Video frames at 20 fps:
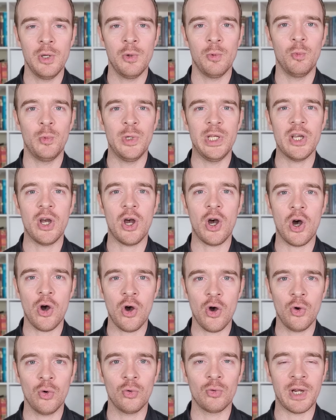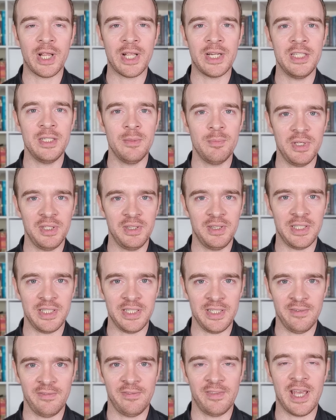we already
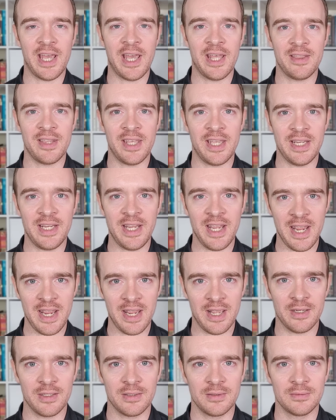believe that they can.